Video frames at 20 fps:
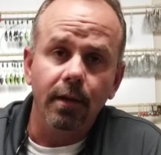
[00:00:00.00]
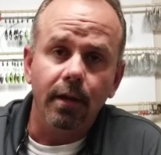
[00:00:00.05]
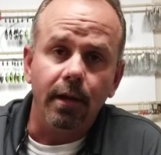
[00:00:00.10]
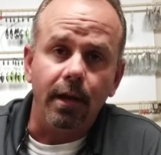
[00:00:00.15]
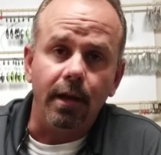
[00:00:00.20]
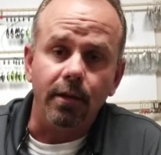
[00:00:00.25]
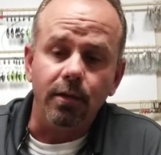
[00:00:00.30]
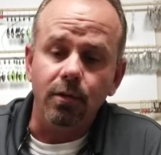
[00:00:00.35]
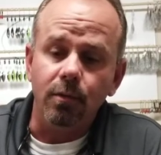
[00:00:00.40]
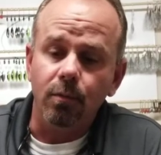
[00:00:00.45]

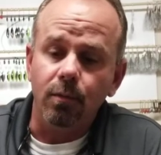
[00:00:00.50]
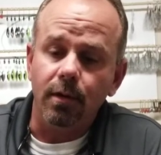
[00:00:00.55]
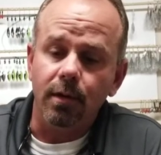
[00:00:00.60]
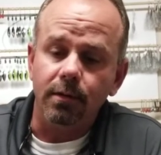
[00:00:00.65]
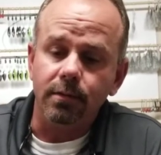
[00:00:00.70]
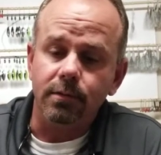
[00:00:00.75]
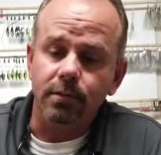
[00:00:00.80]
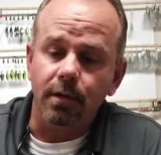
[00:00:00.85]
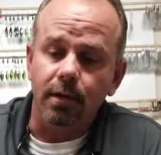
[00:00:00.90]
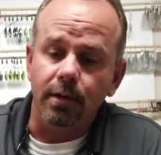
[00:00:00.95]
and you
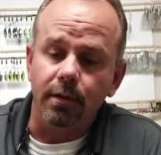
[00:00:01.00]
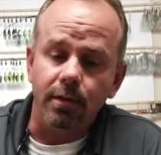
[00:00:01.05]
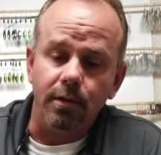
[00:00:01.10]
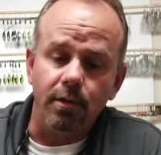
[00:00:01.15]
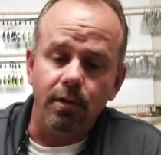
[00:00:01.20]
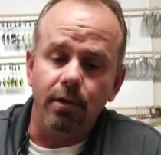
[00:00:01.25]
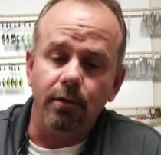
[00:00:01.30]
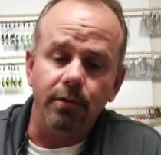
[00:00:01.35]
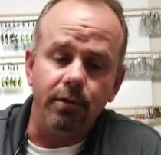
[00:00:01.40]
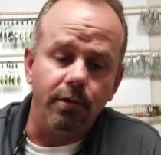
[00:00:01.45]
want, and you
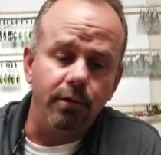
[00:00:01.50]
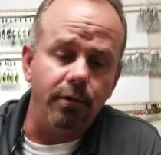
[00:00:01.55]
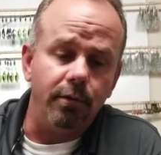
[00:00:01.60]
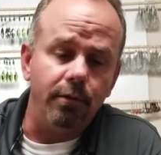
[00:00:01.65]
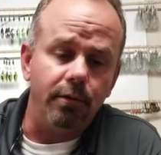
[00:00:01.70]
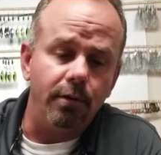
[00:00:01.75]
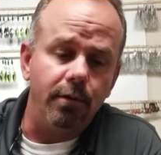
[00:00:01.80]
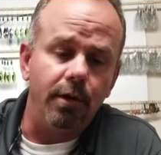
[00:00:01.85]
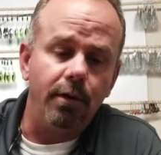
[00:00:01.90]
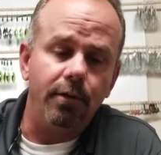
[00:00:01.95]

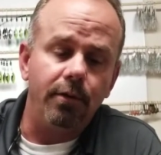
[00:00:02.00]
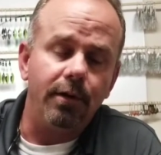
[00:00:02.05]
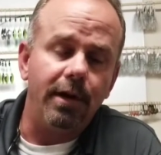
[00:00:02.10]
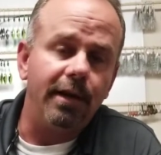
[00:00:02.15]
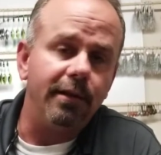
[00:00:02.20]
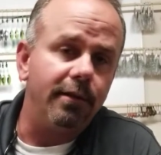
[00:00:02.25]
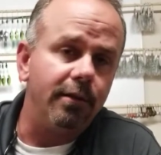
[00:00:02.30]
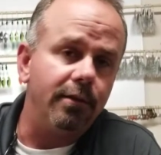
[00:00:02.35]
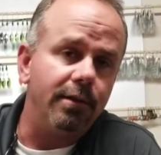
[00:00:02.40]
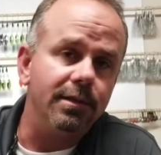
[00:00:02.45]
know they're
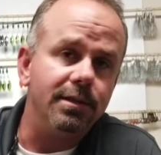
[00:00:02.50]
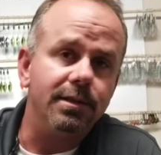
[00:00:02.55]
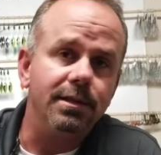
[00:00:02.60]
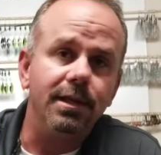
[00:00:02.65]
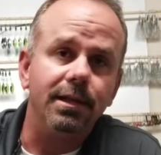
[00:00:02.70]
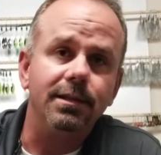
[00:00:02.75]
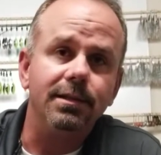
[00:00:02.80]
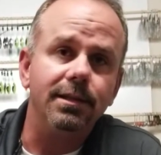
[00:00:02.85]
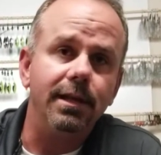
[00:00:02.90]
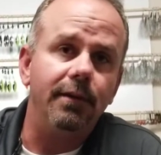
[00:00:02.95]
out there in
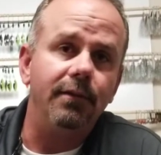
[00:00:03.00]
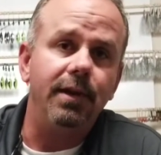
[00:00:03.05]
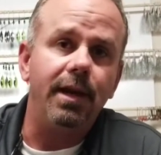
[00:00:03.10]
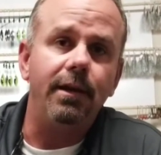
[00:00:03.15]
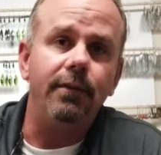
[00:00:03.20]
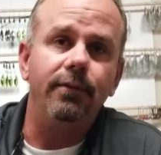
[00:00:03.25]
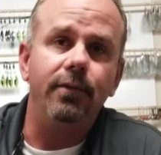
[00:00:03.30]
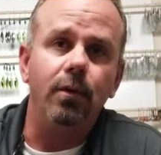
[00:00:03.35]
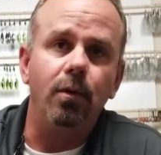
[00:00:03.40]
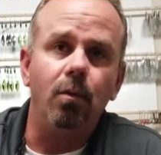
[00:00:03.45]
6, 7,
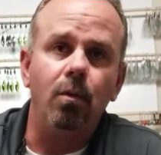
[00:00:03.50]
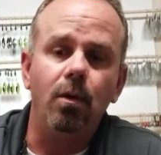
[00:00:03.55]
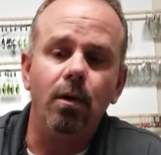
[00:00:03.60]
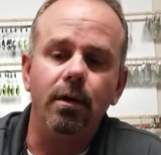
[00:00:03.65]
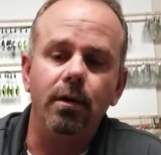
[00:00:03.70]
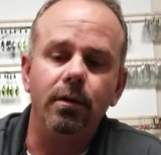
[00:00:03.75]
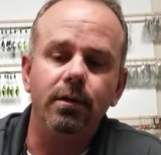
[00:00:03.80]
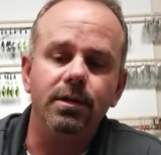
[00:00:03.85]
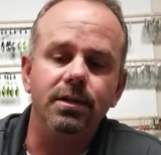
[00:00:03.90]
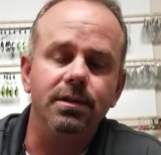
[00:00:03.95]
8 foot of
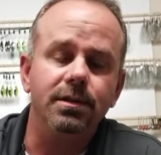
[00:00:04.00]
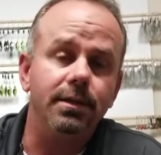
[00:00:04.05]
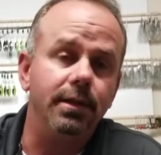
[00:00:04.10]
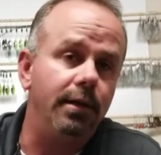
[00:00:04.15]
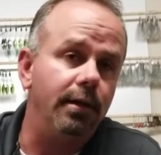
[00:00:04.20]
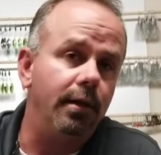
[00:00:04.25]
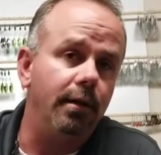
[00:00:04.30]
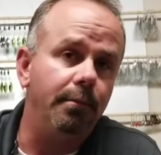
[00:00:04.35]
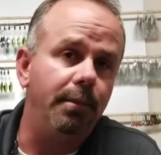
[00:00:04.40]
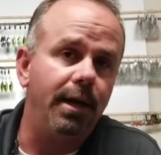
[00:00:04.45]
water just
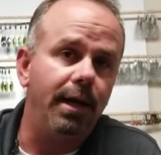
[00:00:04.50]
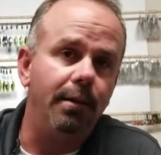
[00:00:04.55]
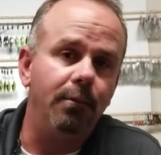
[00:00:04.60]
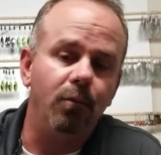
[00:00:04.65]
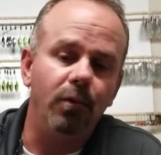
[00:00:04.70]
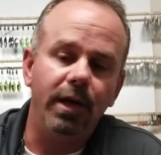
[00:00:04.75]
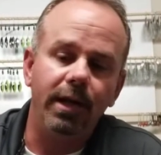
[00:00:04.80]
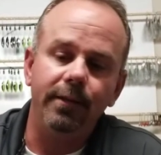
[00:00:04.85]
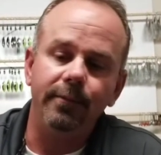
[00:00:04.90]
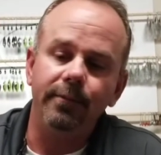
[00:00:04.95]
sitting on the bottom
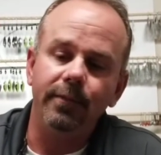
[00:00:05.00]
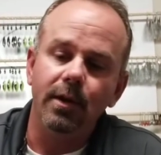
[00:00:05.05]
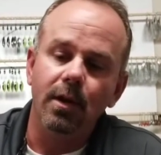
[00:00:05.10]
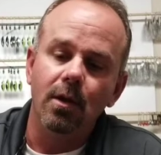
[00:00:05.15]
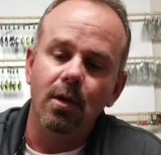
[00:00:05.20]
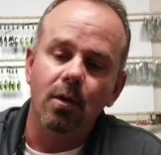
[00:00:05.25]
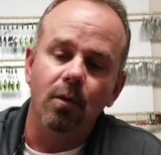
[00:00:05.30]
waiting.